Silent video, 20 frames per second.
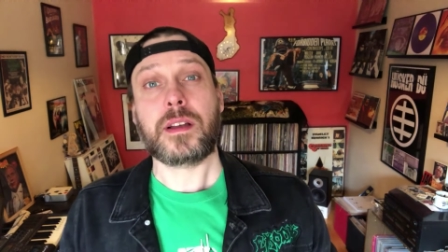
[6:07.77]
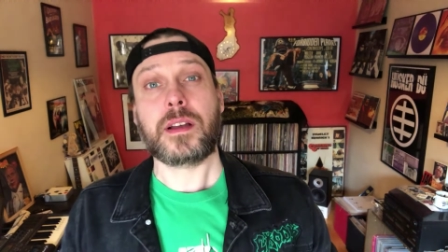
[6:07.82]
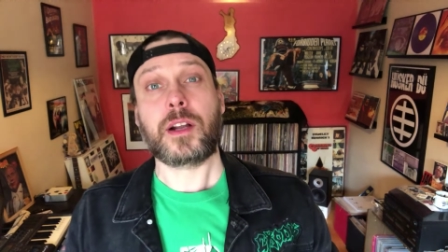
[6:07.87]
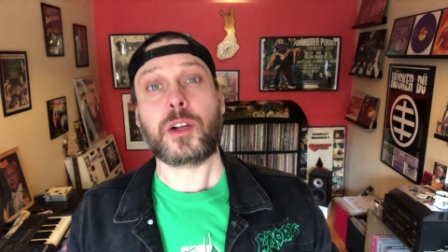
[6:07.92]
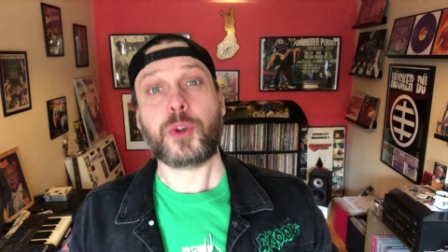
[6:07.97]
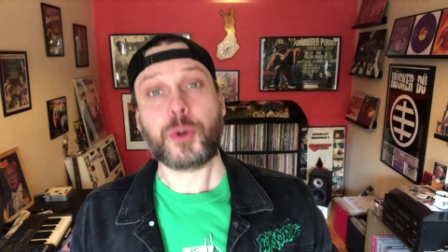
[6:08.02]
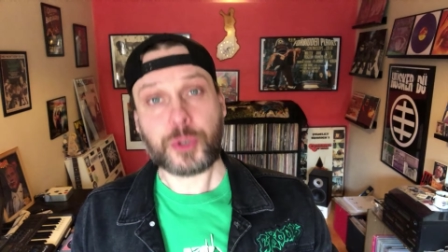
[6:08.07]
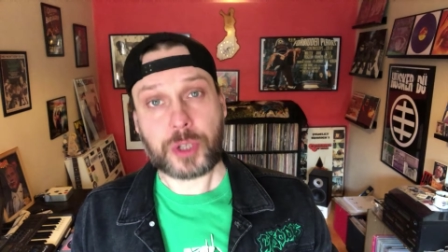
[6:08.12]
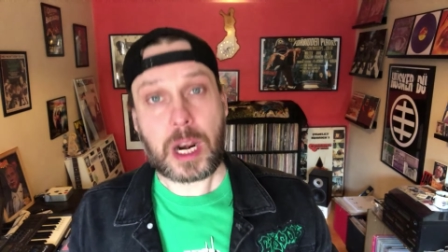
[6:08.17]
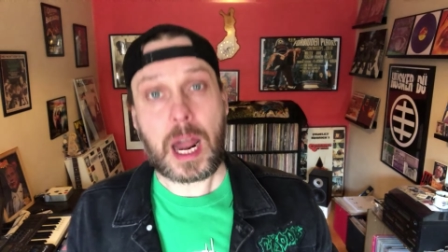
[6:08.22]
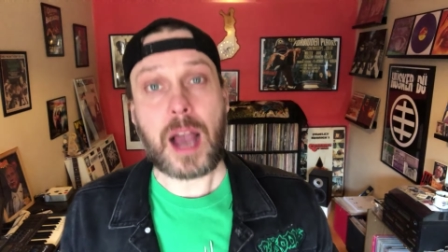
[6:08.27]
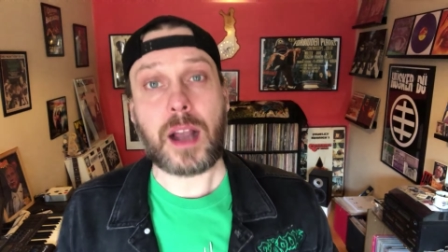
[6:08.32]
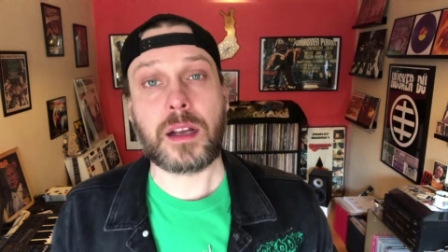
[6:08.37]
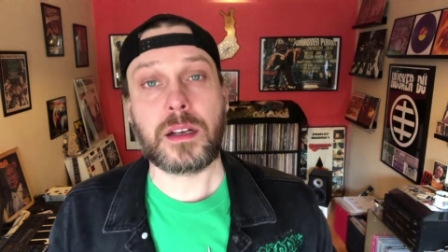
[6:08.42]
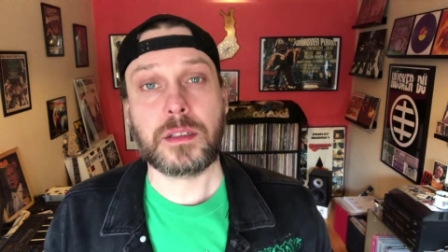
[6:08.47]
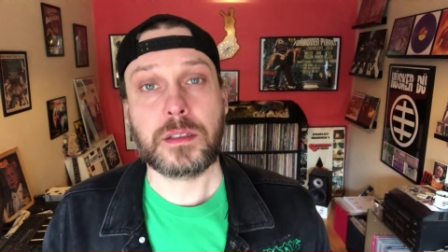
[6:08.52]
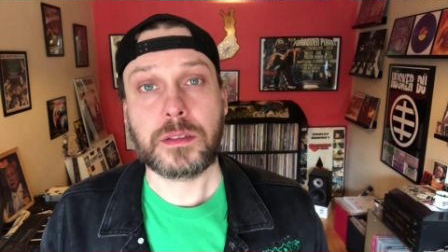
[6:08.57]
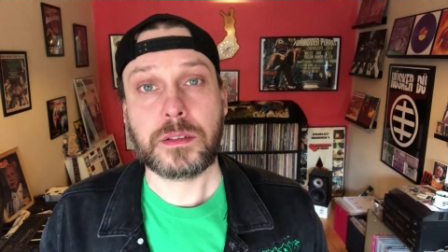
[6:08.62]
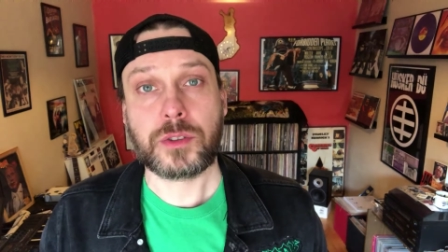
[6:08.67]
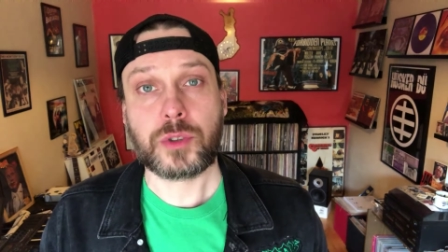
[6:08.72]
and good
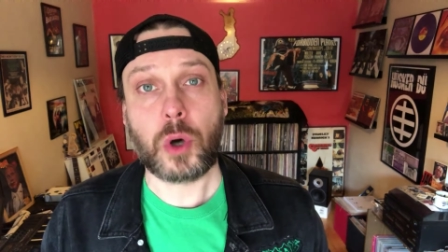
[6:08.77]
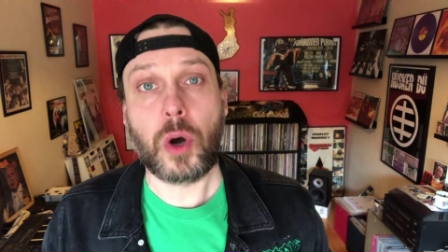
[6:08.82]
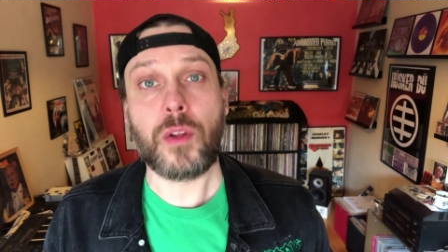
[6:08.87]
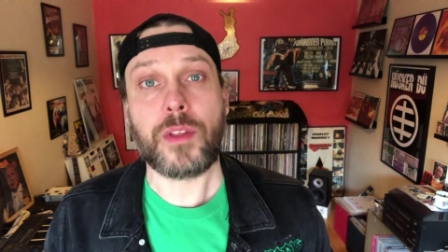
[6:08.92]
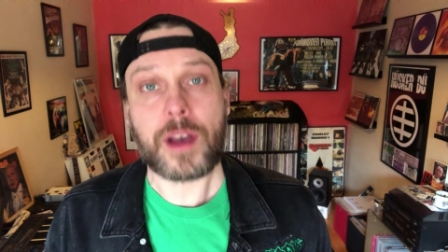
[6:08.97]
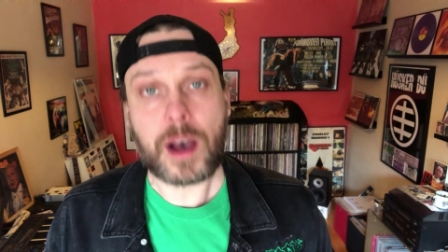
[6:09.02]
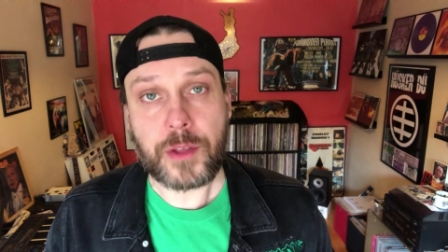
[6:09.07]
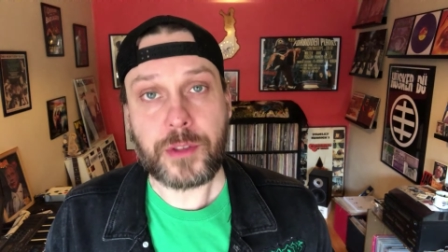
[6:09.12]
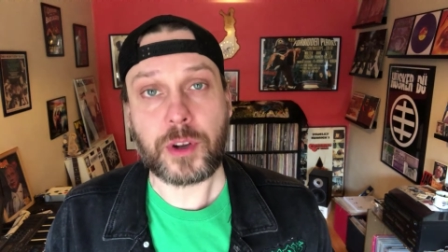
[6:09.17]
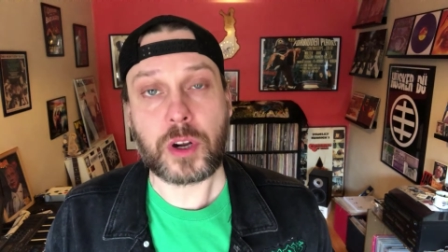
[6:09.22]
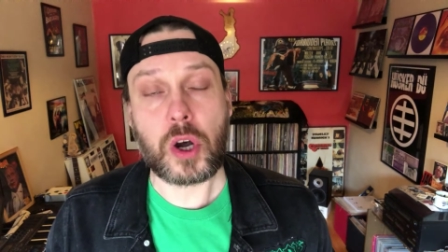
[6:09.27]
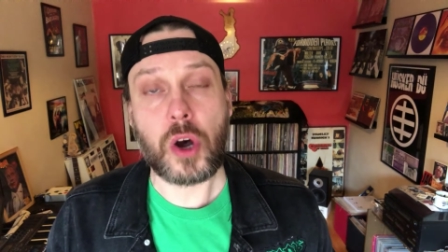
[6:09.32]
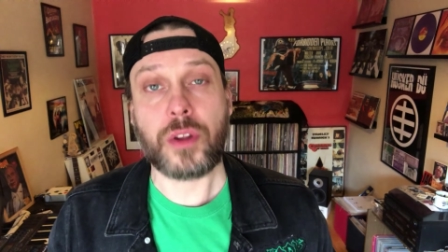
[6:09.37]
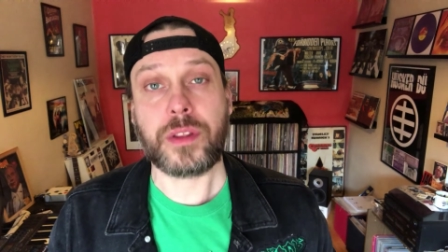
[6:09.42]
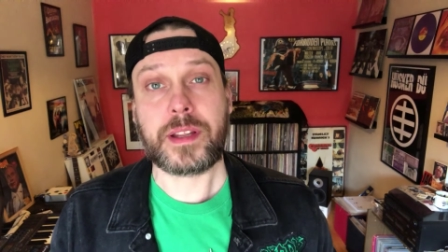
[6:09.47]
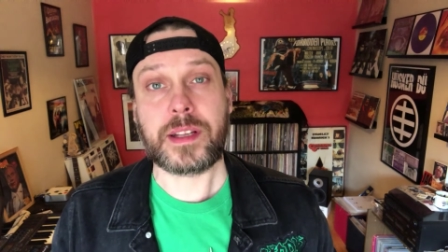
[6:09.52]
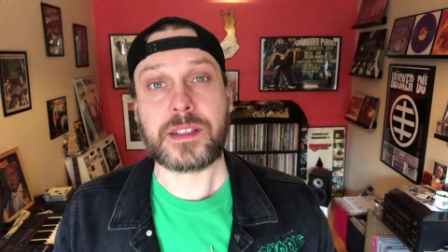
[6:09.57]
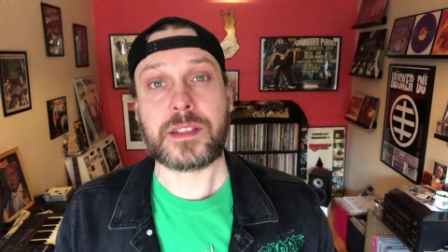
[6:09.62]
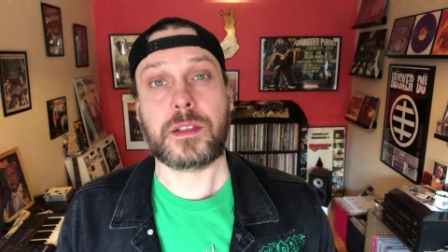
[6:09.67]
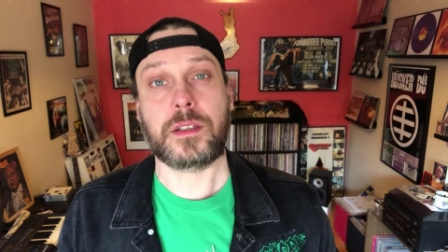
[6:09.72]
luck to all the other
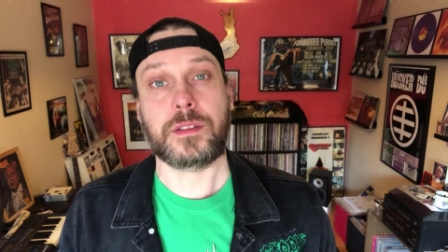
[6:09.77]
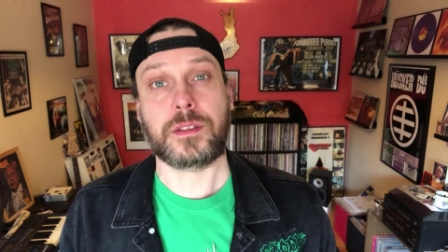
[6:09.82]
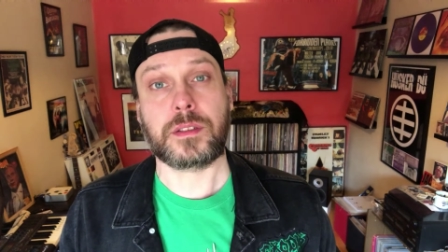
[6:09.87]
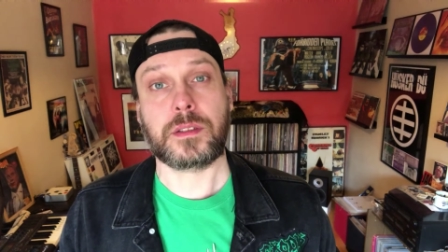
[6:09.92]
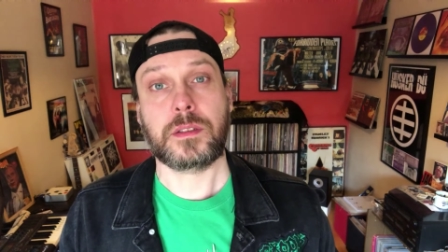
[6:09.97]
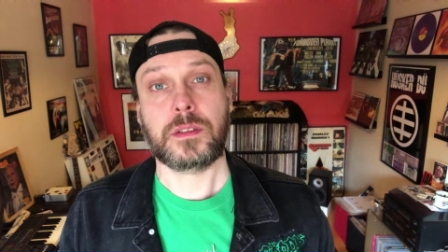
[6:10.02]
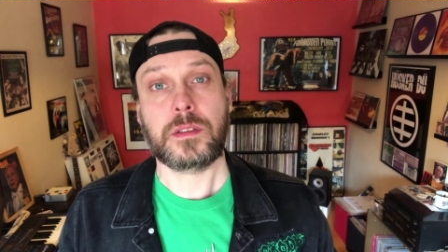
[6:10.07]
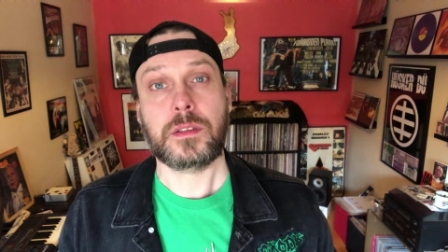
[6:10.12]
contesters